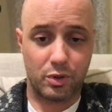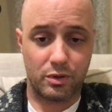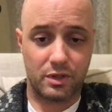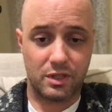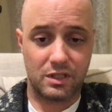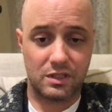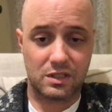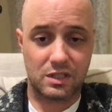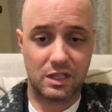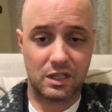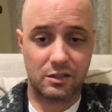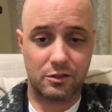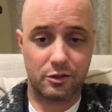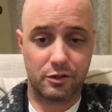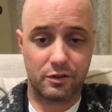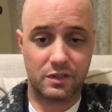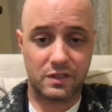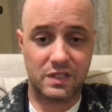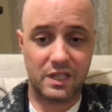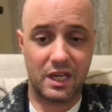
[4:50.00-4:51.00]
these sides
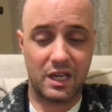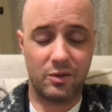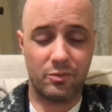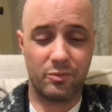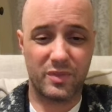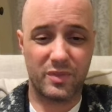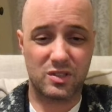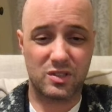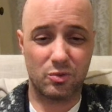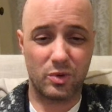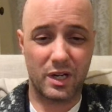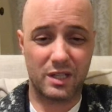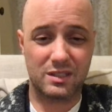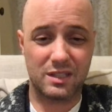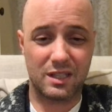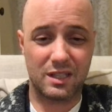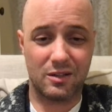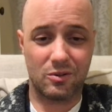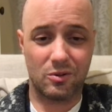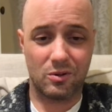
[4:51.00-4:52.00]
are the same, it's a
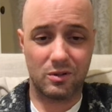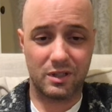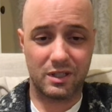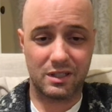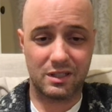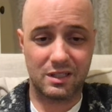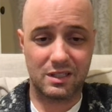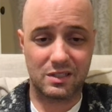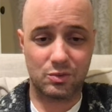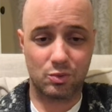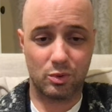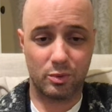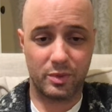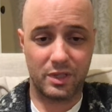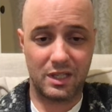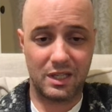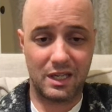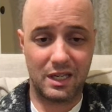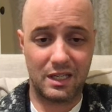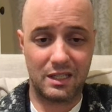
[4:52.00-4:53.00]
rectangle, and this will
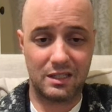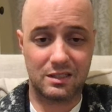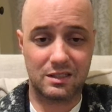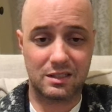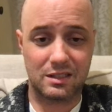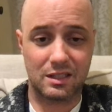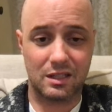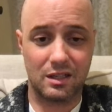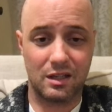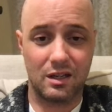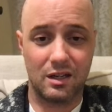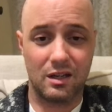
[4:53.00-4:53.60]
be 8.